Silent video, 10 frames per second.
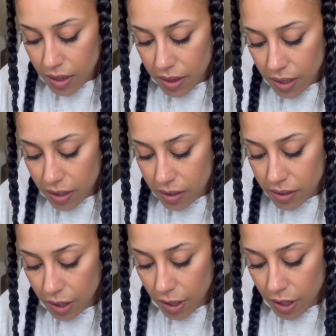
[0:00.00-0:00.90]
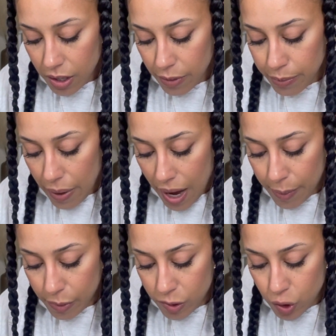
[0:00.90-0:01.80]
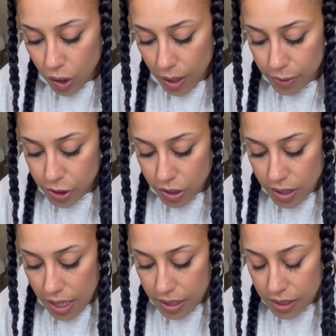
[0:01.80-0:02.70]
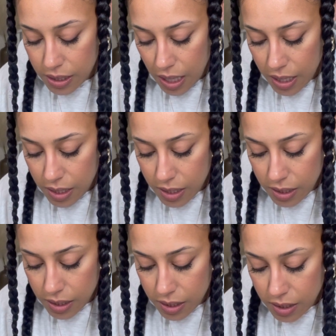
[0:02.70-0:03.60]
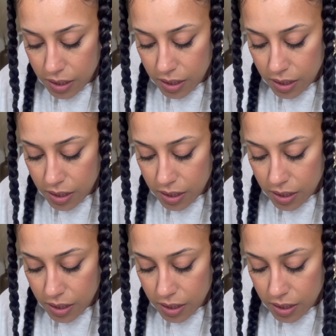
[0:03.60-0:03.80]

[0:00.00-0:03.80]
There's a Bible scripture that says,